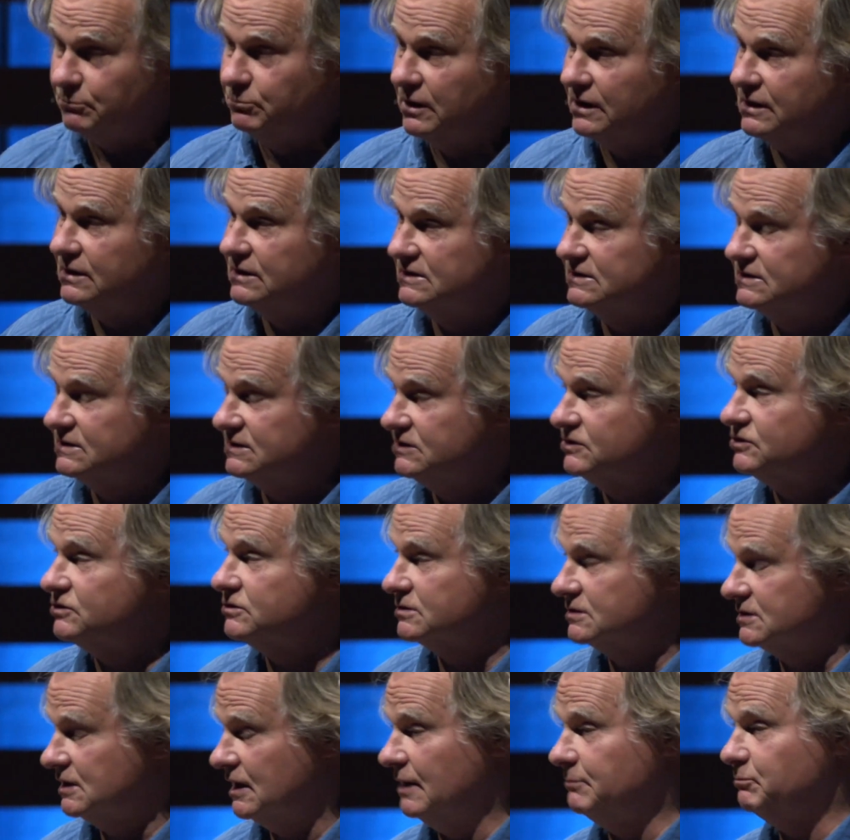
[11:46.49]
but his sister
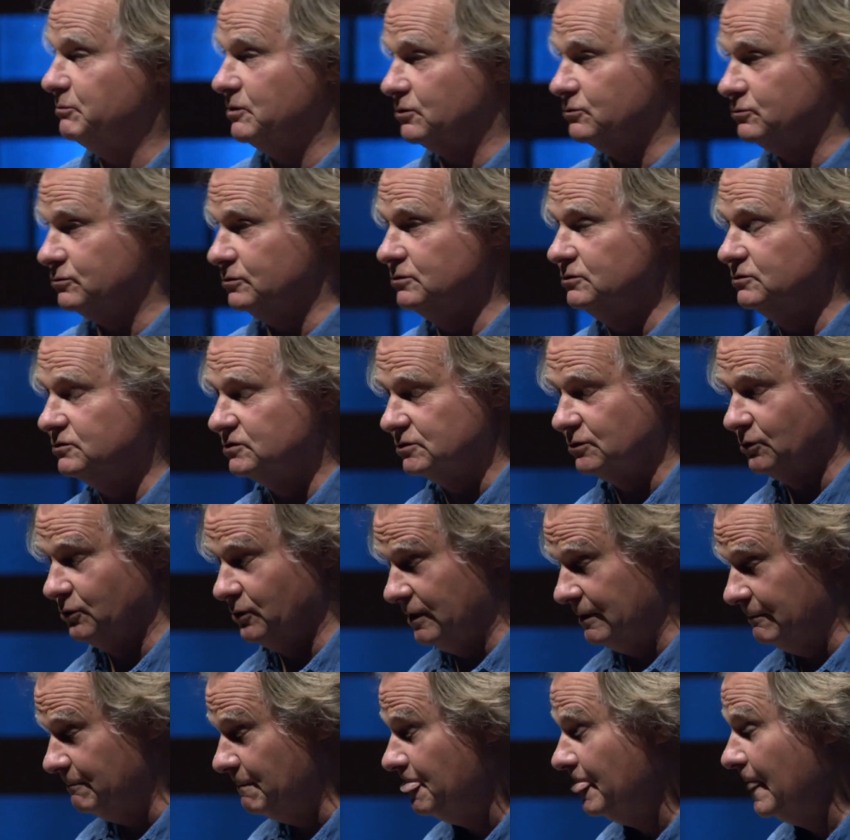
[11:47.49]
kept the cruise
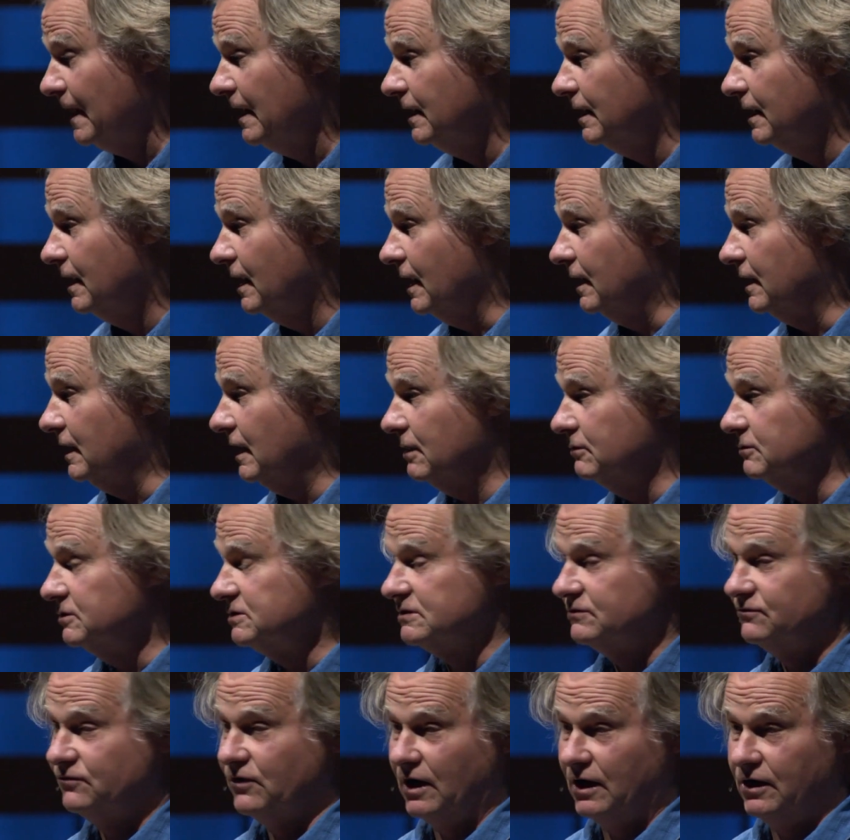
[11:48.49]
going, and I was
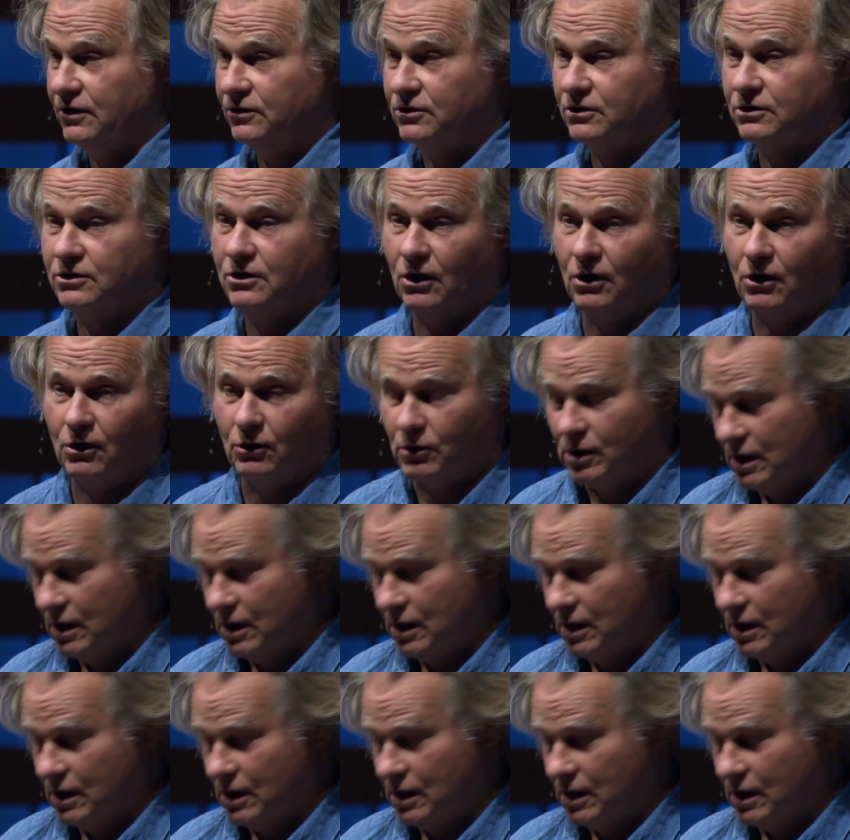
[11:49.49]
invited to go.